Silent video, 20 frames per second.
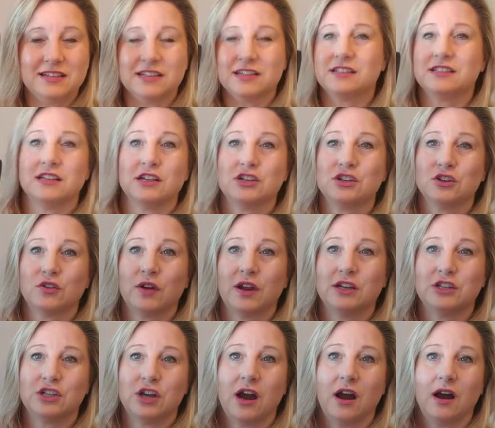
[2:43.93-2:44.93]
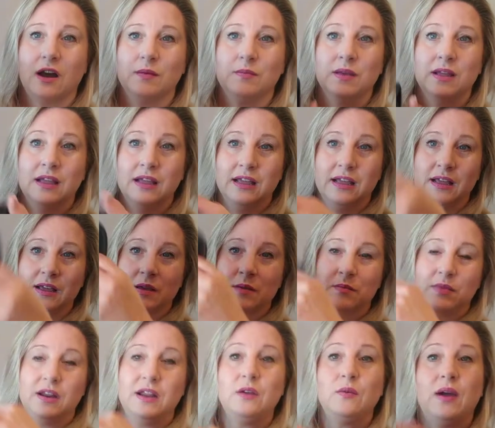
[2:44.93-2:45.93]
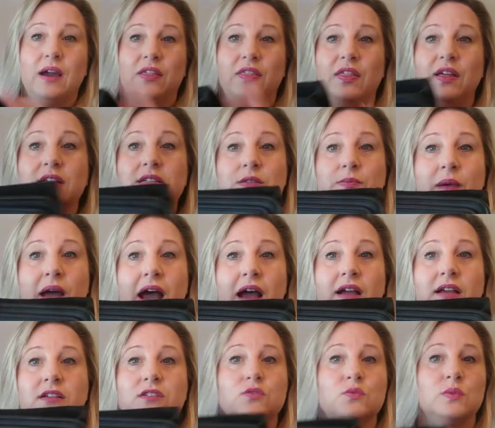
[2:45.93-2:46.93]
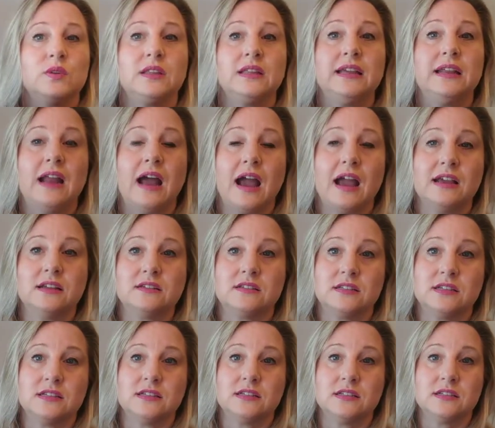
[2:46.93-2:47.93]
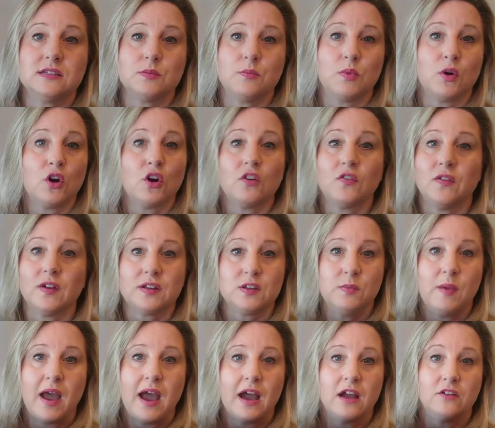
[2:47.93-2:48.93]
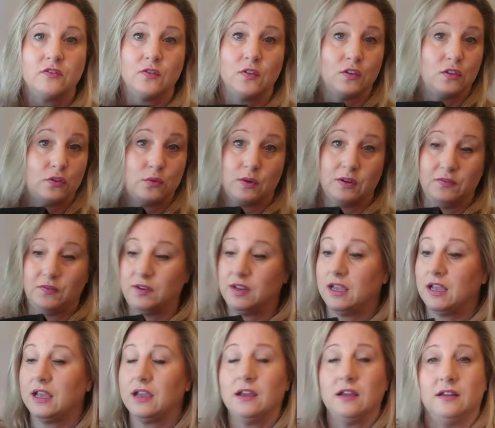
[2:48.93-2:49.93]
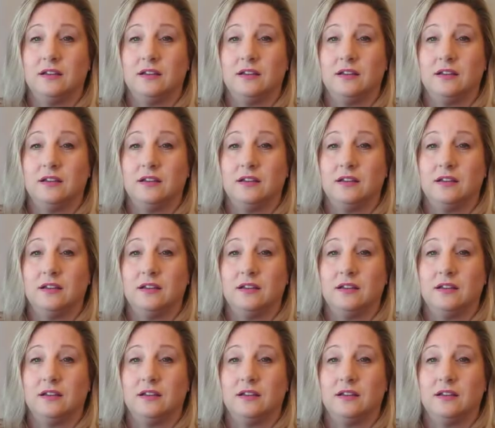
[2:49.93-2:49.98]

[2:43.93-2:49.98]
Did such a great job. But anyway, this bag is really nice. This is a perfect bag for thrifting.